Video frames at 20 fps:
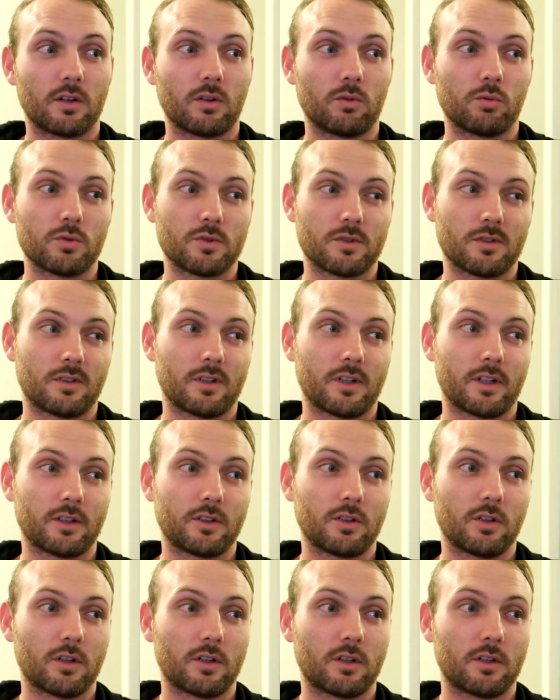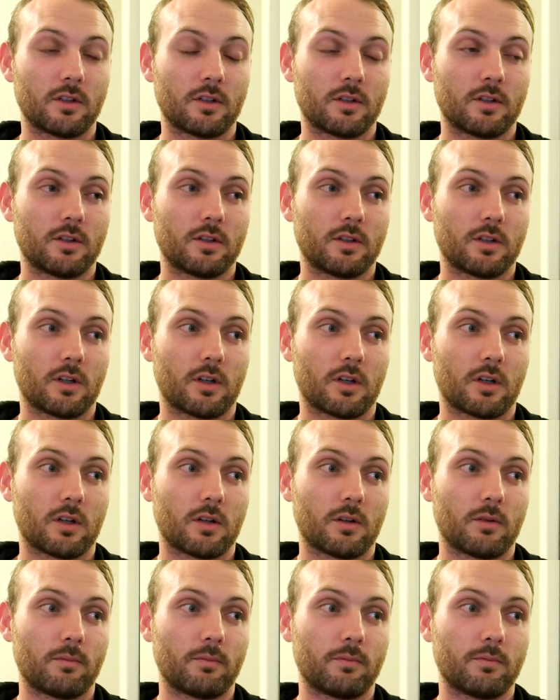was like kind
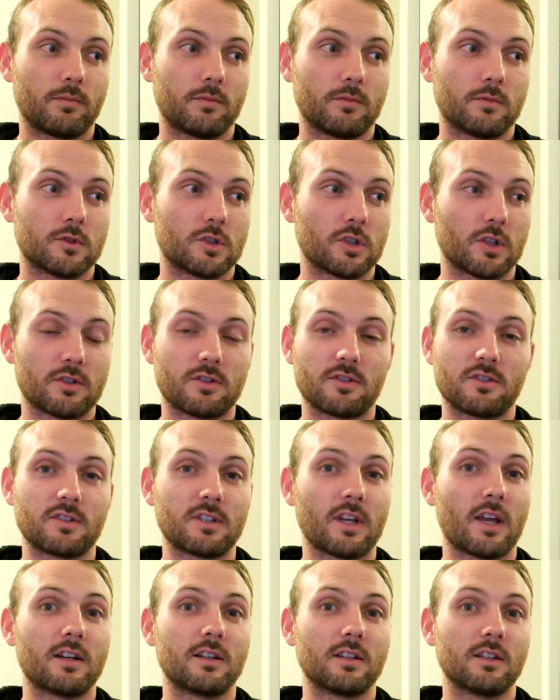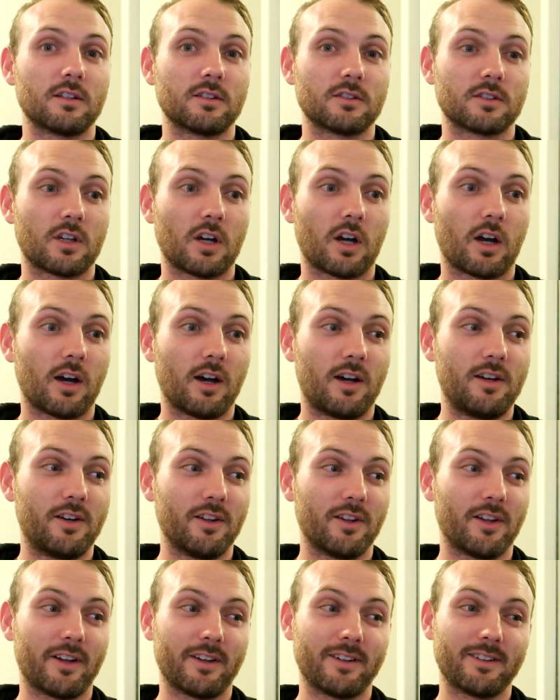of just sending his
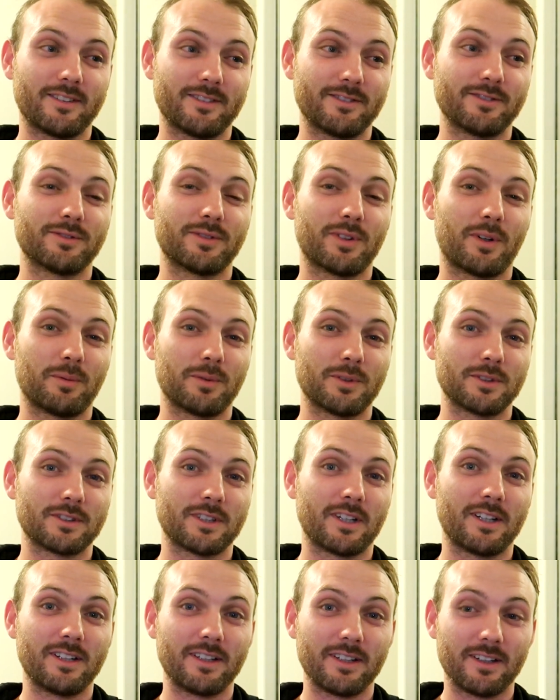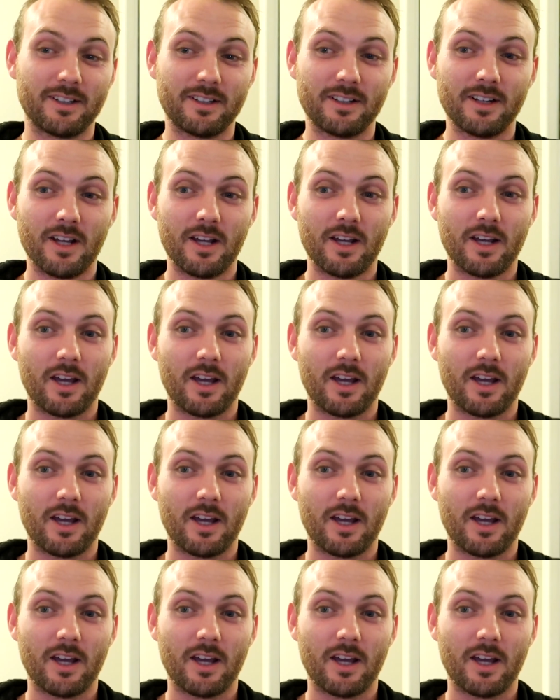car, like proper sending it,